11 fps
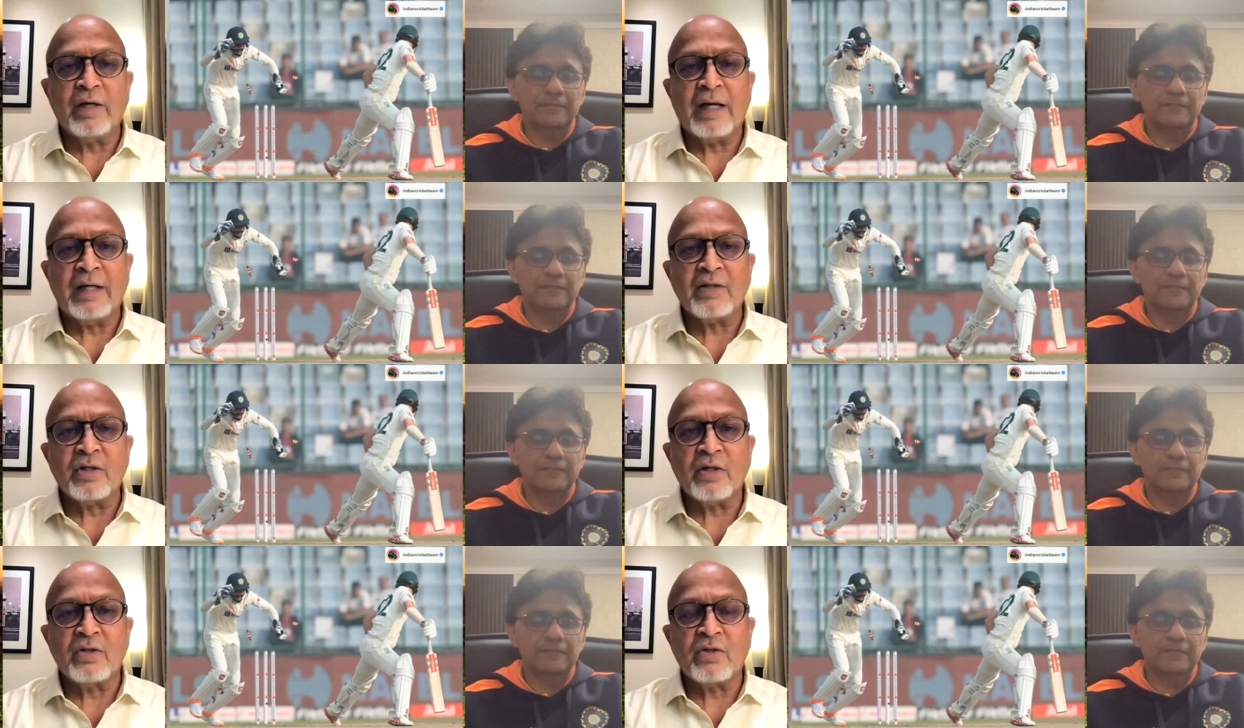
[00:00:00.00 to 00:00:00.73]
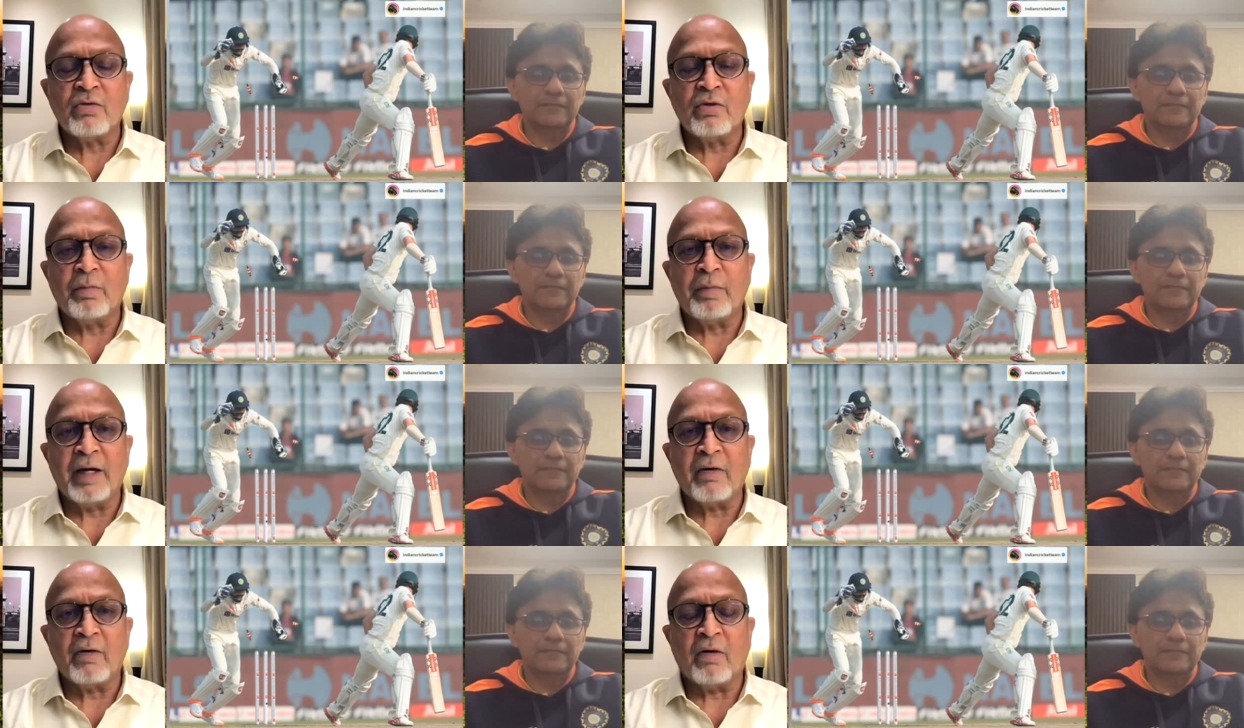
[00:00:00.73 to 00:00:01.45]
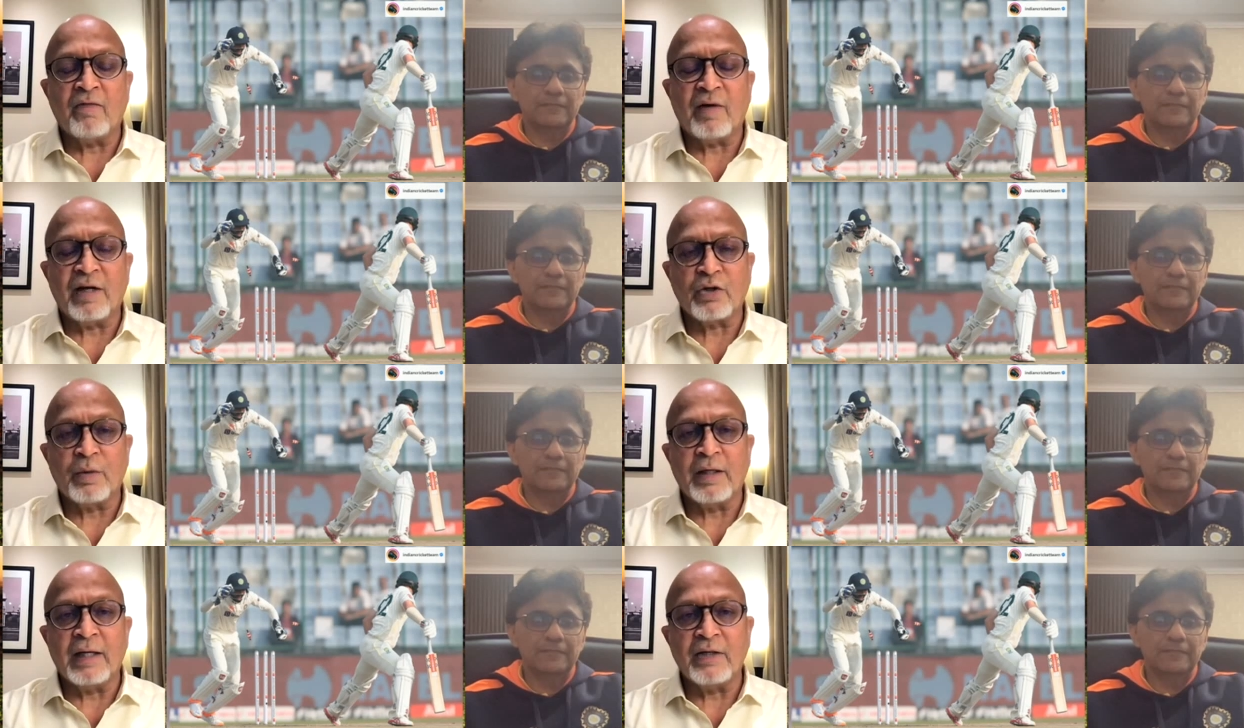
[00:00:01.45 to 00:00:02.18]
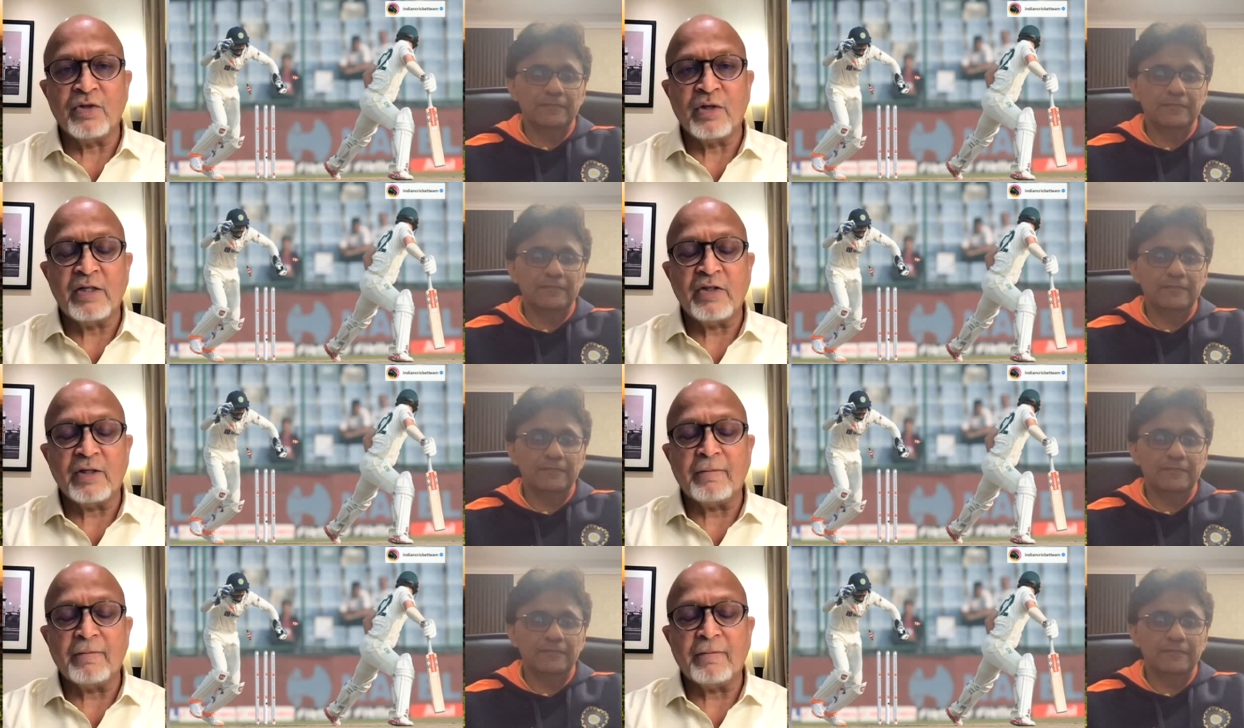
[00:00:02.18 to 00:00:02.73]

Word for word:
Speaker 1: answers to the pair of Ashwin and Jadeja.